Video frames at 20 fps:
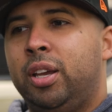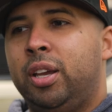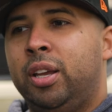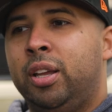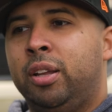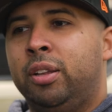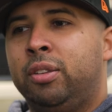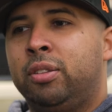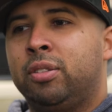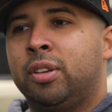
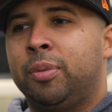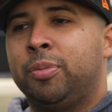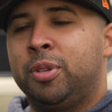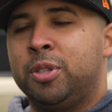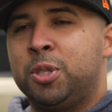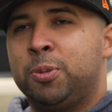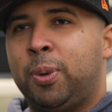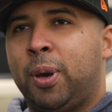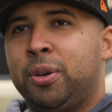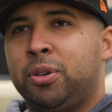it's
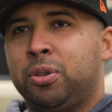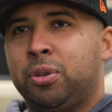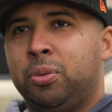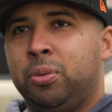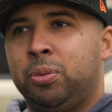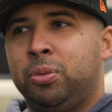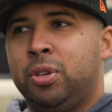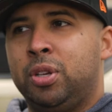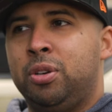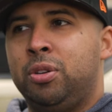something
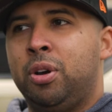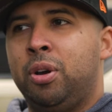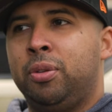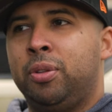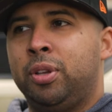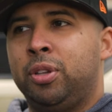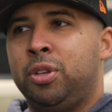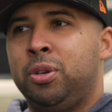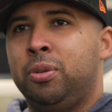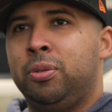special to know
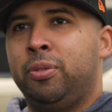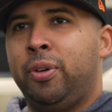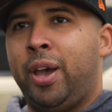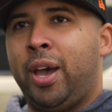that you've